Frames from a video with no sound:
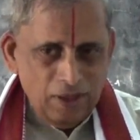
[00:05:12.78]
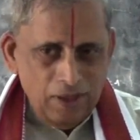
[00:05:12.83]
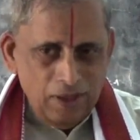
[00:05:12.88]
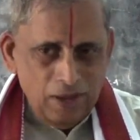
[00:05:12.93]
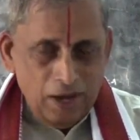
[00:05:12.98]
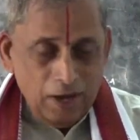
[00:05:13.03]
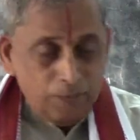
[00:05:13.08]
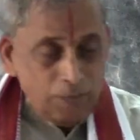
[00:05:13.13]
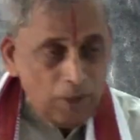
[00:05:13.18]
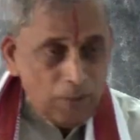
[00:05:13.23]

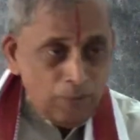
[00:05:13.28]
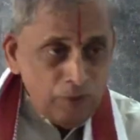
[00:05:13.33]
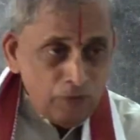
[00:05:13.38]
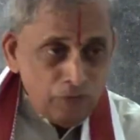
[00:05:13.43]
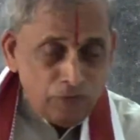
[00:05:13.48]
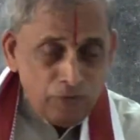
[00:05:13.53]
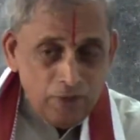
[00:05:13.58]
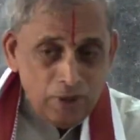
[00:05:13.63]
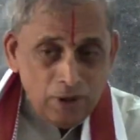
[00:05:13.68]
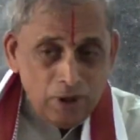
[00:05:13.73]
It may be
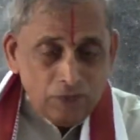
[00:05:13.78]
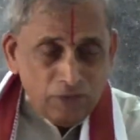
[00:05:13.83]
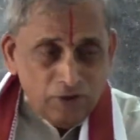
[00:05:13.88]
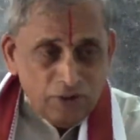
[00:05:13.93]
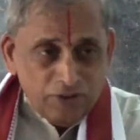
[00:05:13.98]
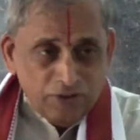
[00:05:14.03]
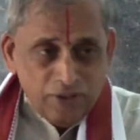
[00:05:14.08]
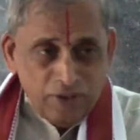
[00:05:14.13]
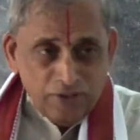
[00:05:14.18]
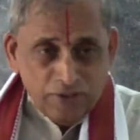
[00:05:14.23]
fear of
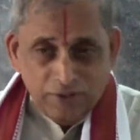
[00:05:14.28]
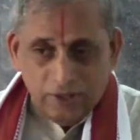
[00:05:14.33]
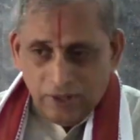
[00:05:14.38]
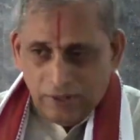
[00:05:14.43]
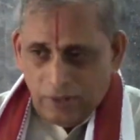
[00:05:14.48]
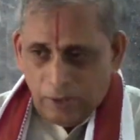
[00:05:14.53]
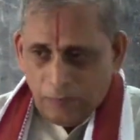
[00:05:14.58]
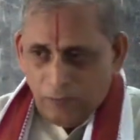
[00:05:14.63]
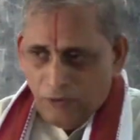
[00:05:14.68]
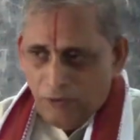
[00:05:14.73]
disease,
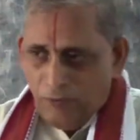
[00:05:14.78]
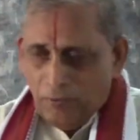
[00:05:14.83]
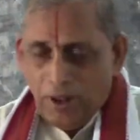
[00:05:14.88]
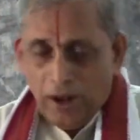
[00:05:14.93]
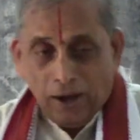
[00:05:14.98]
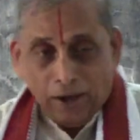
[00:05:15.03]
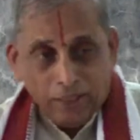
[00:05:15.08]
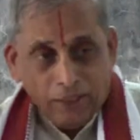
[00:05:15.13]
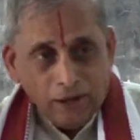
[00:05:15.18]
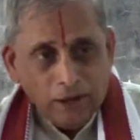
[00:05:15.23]
that will be
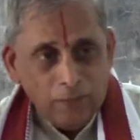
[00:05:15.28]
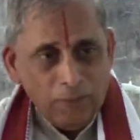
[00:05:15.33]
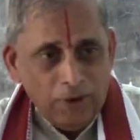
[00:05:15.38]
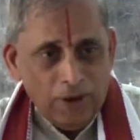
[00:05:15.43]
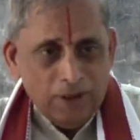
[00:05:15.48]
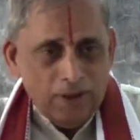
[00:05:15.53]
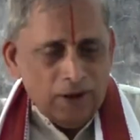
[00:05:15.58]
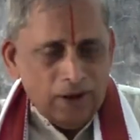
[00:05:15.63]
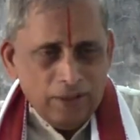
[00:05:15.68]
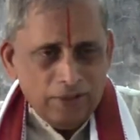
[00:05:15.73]
another
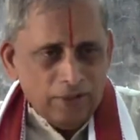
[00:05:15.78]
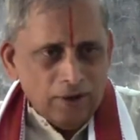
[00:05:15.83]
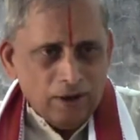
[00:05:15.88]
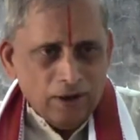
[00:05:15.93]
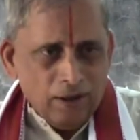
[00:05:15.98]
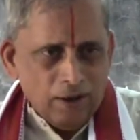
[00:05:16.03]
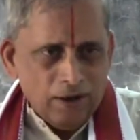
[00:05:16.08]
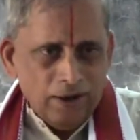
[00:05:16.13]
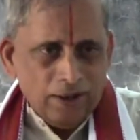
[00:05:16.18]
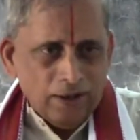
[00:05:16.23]
remedy, that is not
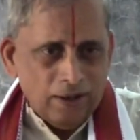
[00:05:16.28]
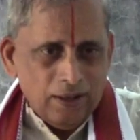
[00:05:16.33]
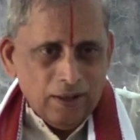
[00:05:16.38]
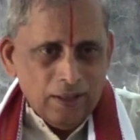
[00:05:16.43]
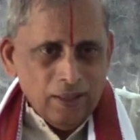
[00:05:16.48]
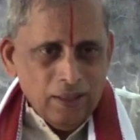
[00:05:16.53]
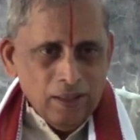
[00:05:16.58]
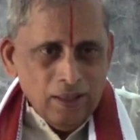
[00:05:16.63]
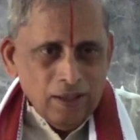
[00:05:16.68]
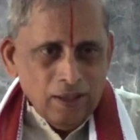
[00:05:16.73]
arnica.
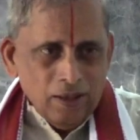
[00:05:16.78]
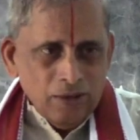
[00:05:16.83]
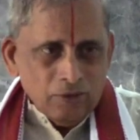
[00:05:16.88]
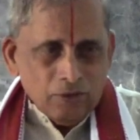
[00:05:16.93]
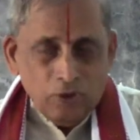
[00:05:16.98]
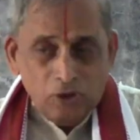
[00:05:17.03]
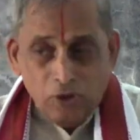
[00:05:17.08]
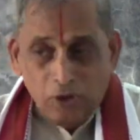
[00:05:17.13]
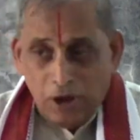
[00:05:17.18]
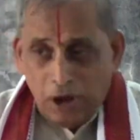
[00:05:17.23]

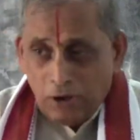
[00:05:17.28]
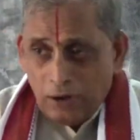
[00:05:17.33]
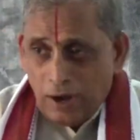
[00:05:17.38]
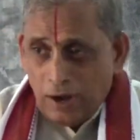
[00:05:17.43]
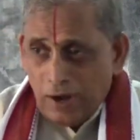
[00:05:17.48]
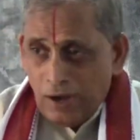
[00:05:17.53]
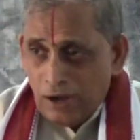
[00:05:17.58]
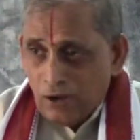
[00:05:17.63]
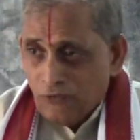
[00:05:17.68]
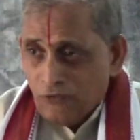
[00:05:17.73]
So you have to
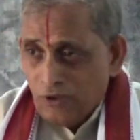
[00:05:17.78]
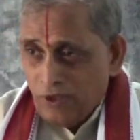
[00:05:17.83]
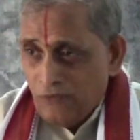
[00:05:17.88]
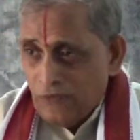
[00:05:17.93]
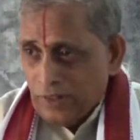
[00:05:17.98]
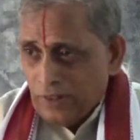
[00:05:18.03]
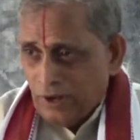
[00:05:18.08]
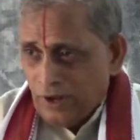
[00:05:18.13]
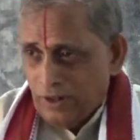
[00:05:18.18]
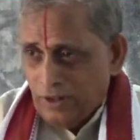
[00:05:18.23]
identify
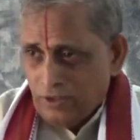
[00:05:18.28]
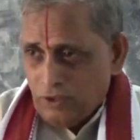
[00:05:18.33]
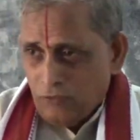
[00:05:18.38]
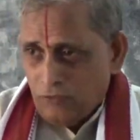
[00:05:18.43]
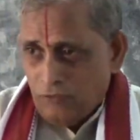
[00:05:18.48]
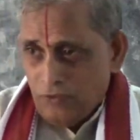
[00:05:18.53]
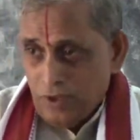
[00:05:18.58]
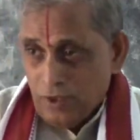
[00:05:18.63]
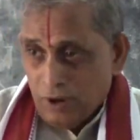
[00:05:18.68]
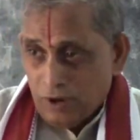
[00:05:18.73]
whether this
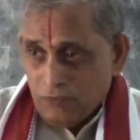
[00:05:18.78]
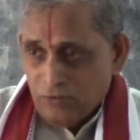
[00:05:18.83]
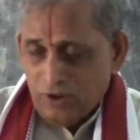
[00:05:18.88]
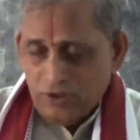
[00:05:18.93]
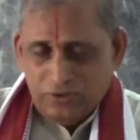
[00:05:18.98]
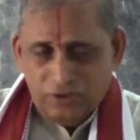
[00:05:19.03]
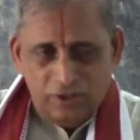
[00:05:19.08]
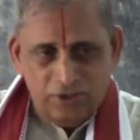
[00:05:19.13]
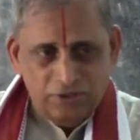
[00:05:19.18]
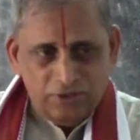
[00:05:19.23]
is fear of
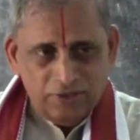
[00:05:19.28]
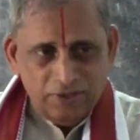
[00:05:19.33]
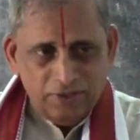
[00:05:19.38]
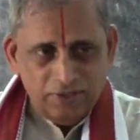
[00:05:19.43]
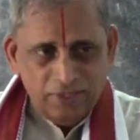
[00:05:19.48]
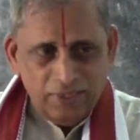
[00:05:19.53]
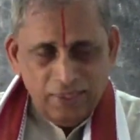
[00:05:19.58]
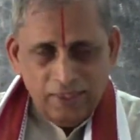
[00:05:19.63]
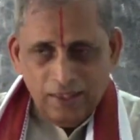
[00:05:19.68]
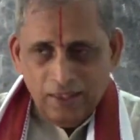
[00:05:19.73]
disease
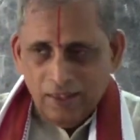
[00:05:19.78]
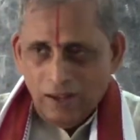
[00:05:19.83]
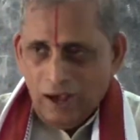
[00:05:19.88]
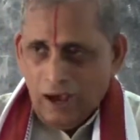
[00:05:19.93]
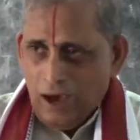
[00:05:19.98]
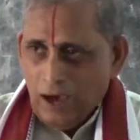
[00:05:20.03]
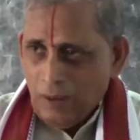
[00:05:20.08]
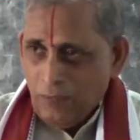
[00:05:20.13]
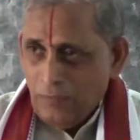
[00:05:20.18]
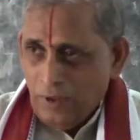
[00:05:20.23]

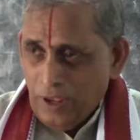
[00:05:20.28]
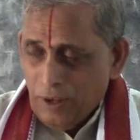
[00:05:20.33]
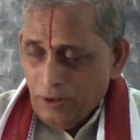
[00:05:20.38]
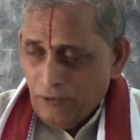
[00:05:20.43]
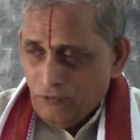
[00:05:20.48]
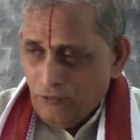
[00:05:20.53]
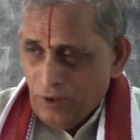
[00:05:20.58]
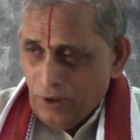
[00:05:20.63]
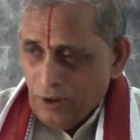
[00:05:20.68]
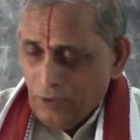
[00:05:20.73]
or
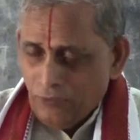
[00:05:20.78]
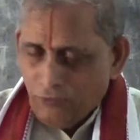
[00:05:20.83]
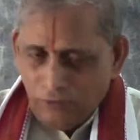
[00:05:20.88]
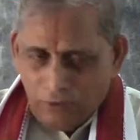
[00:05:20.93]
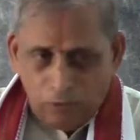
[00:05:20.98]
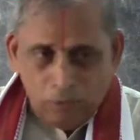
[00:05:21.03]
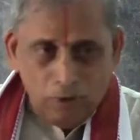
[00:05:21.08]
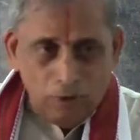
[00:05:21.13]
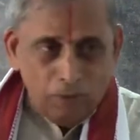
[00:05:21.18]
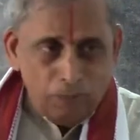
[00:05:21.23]
feeling
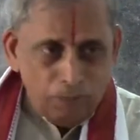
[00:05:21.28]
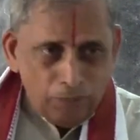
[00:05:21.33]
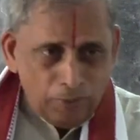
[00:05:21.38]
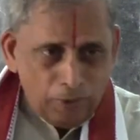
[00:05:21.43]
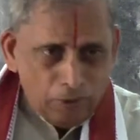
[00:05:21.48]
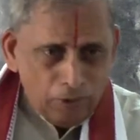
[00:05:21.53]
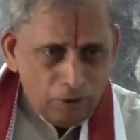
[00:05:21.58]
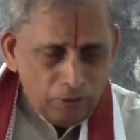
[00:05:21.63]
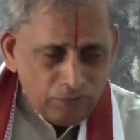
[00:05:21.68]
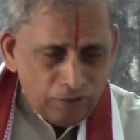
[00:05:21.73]
proud of
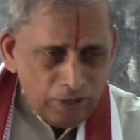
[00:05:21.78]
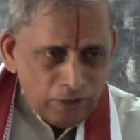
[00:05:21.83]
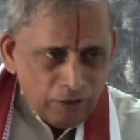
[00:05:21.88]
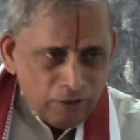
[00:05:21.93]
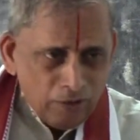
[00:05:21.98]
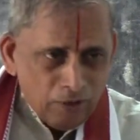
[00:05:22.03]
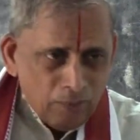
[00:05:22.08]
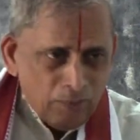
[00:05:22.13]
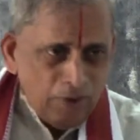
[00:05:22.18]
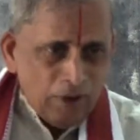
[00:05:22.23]
the
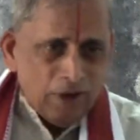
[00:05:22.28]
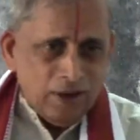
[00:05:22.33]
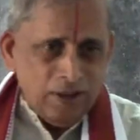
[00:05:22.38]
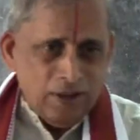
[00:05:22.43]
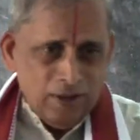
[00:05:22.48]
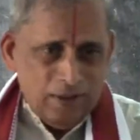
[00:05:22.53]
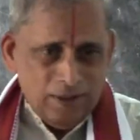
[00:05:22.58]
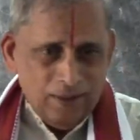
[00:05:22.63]
incurability.